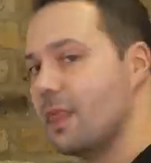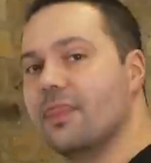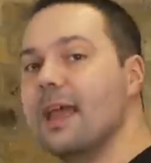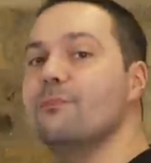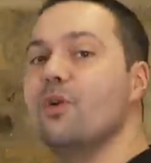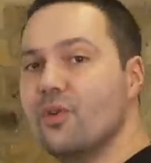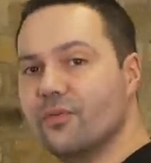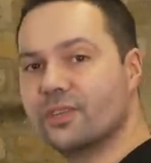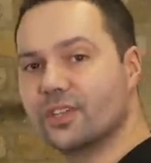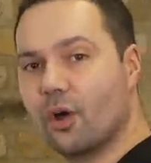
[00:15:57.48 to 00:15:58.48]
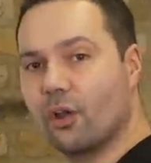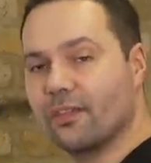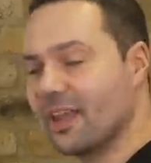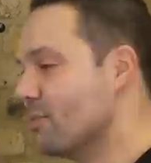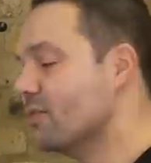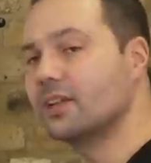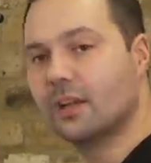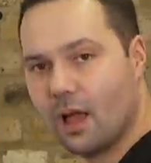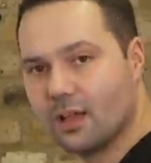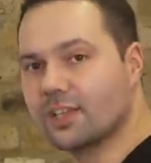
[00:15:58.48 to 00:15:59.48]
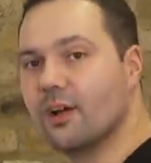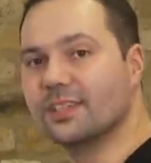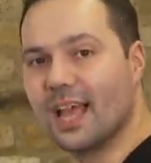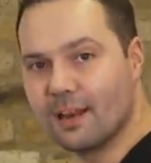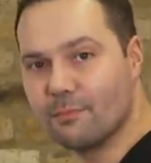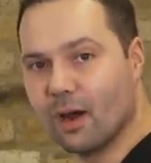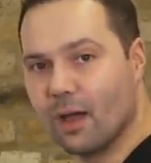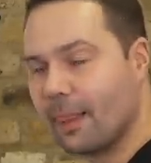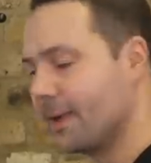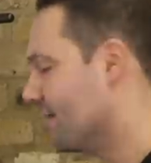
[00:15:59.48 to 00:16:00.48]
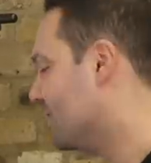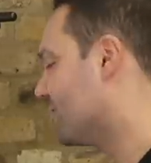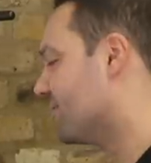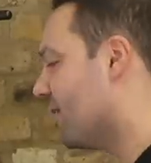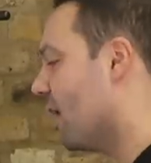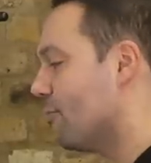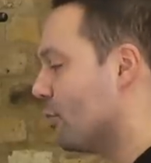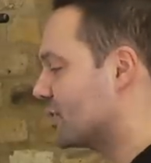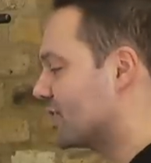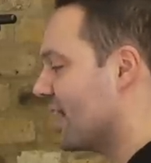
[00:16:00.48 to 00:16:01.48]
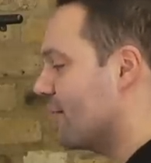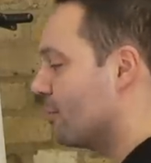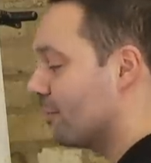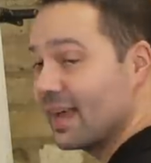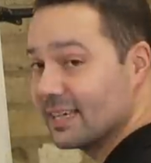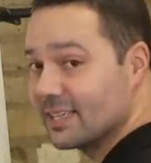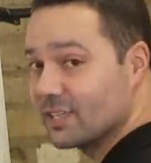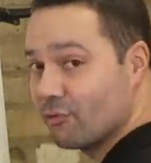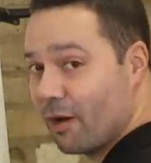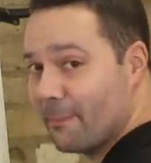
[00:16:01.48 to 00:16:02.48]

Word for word: they move to Scotland, they move to Glasgow, to Edinburgh, these are far more stable places to run